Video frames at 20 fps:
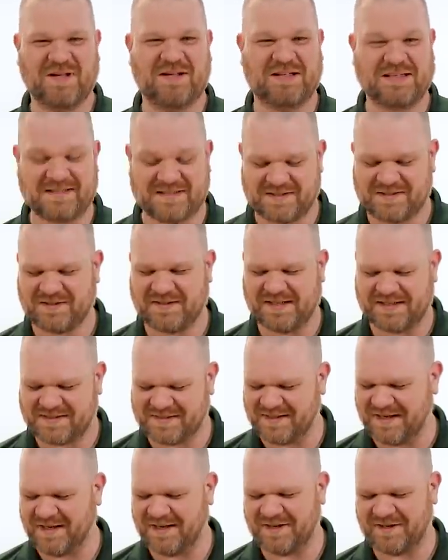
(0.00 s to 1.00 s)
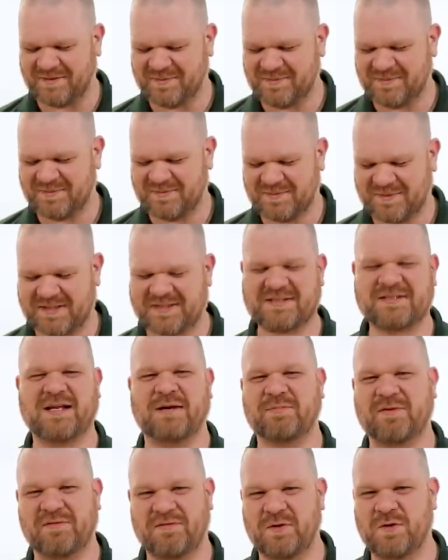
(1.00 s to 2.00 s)
let's
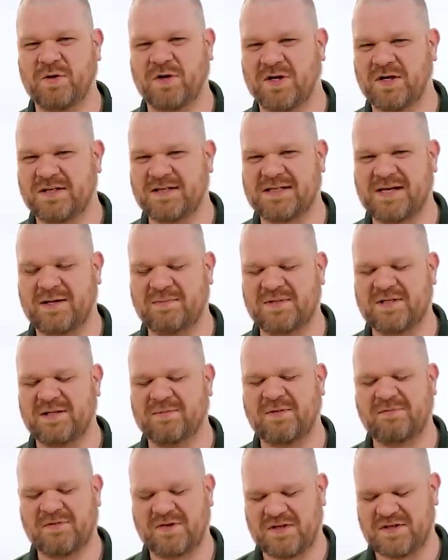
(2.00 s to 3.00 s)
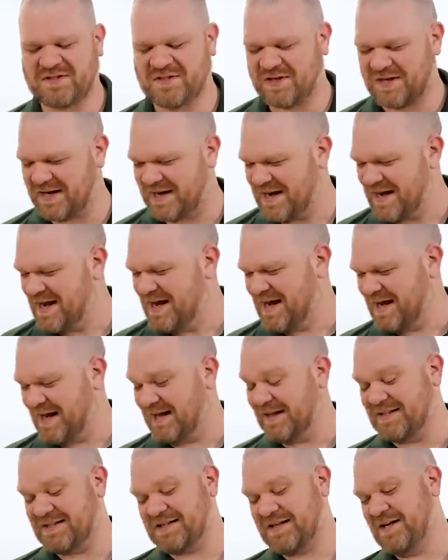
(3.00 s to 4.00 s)
stop giving you a hard time, Tim. I'm very sorry.
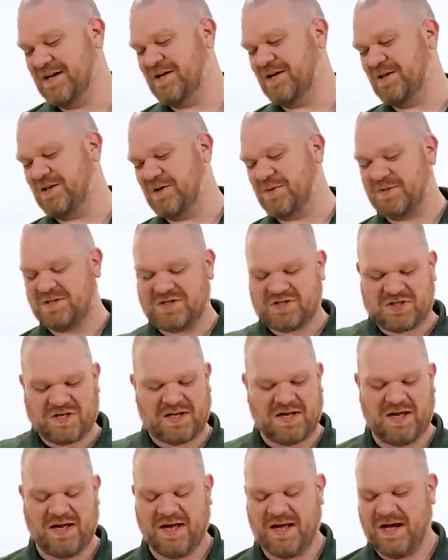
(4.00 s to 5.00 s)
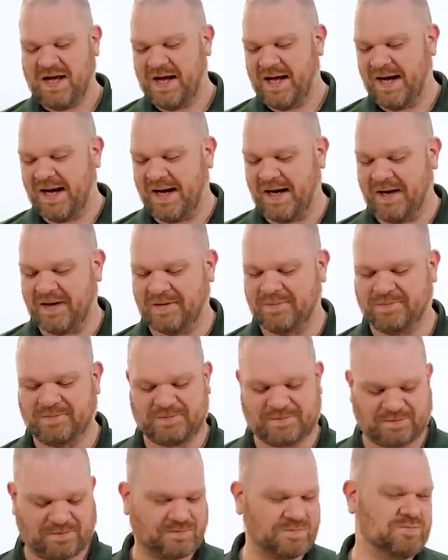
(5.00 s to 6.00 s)
Let's get into the question.
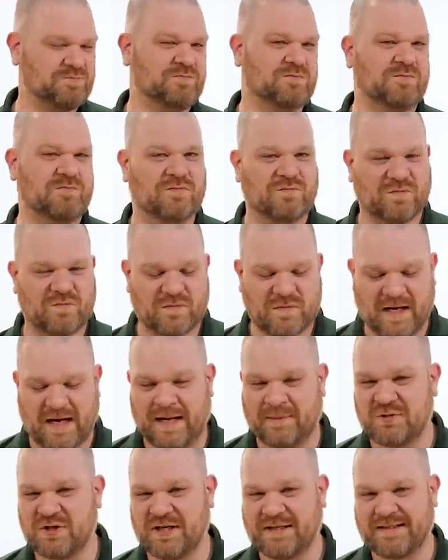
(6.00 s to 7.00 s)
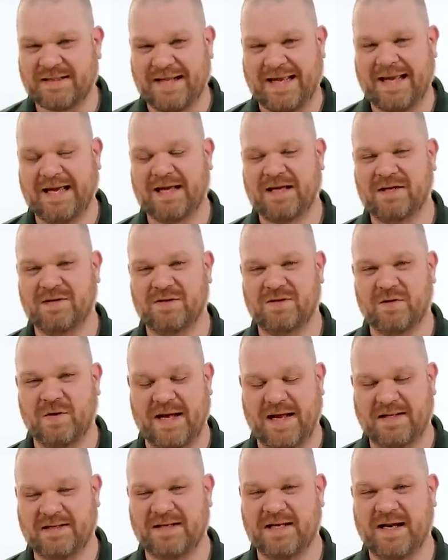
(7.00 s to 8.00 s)
Object at hand, you
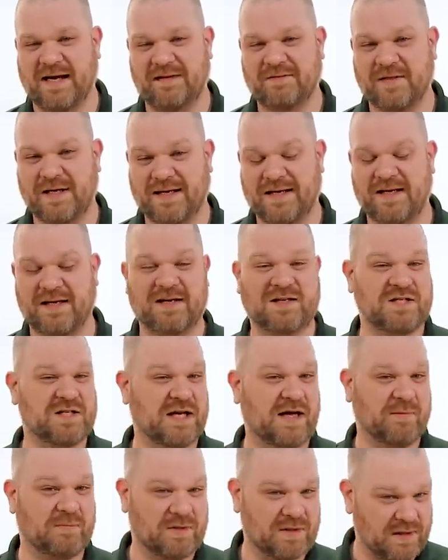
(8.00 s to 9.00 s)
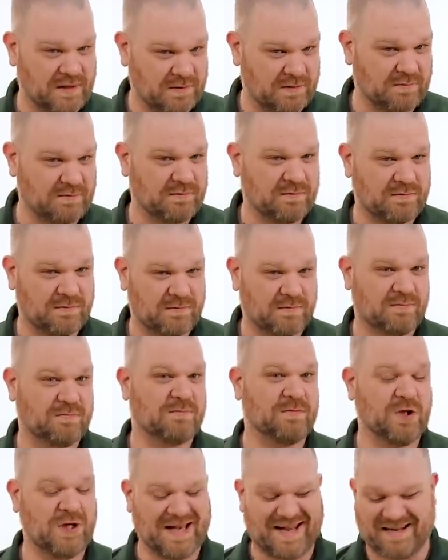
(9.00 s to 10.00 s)
had the knife, you had to get a job done,
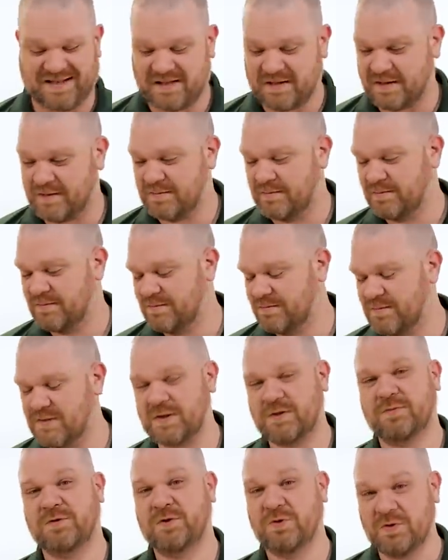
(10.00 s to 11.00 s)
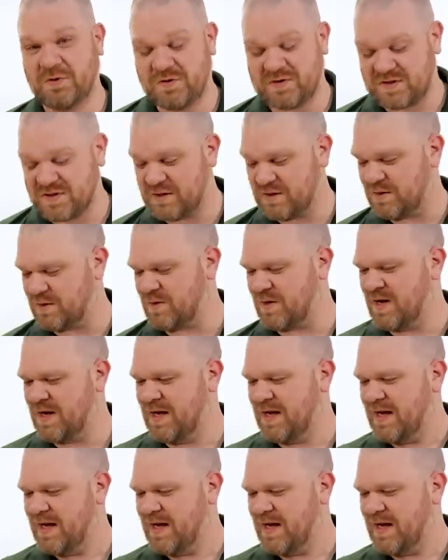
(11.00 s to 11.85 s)
you got it done. So kudos to you.